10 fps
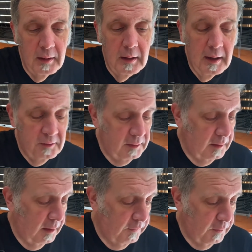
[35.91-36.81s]
Actually,
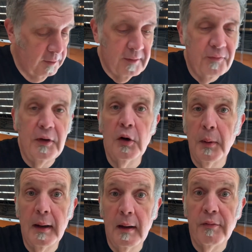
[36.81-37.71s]
the first few I
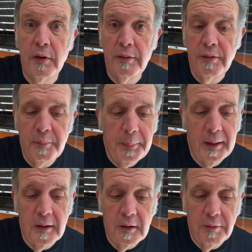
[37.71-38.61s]
have are
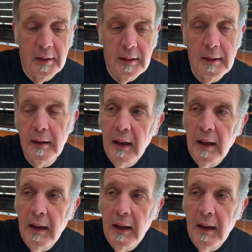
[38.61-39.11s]
Baker Creek.